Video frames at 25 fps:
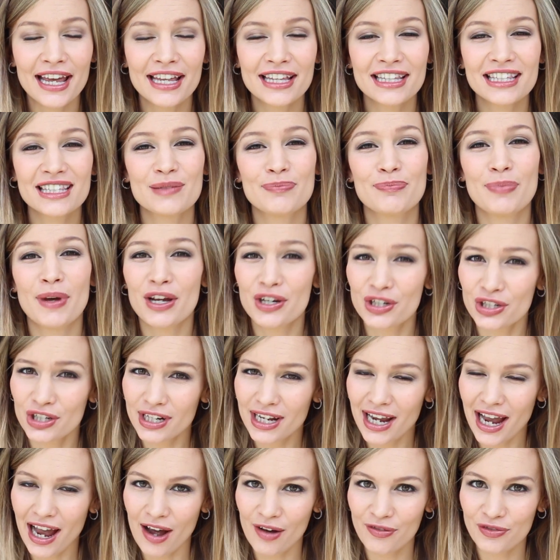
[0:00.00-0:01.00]

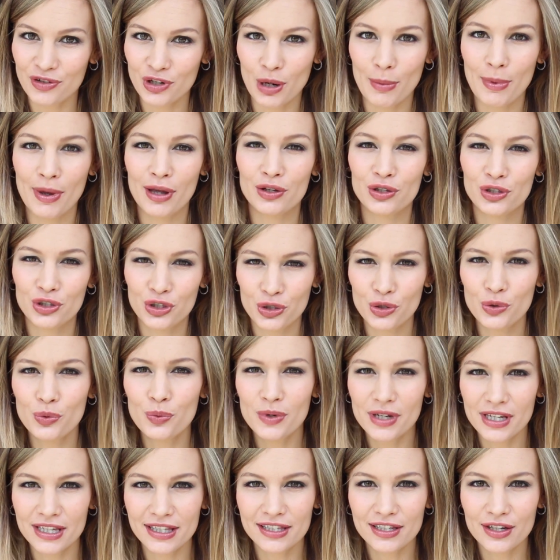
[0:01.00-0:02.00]
especially after about 2
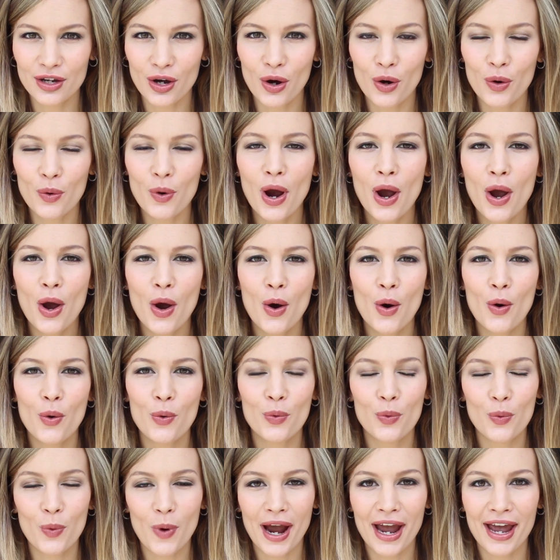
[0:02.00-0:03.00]
weeks ago
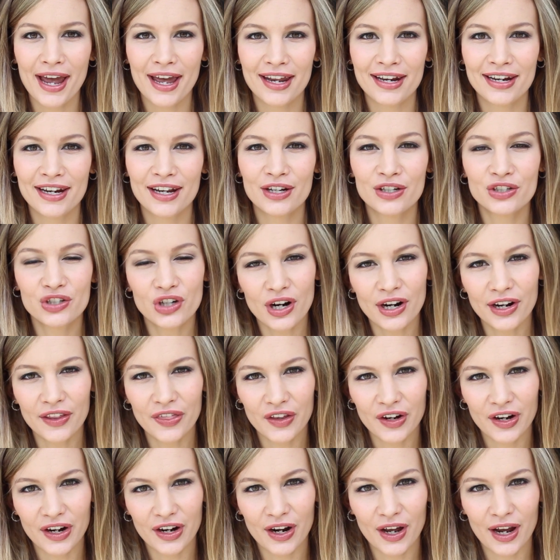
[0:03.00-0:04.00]
when
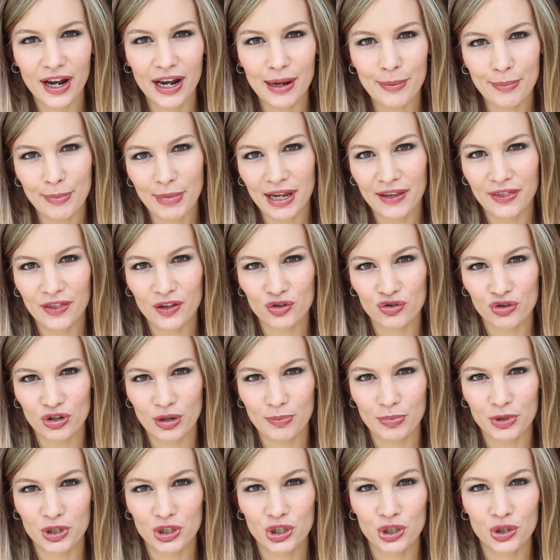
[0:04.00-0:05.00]
Jonathan and I made the
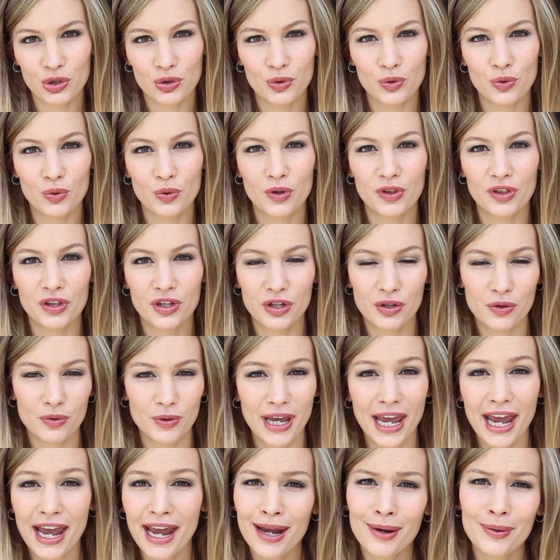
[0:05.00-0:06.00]
trip to the
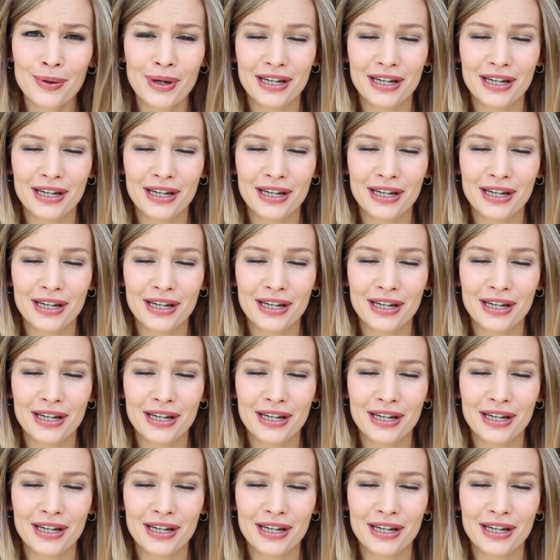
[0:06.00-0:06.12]
UK.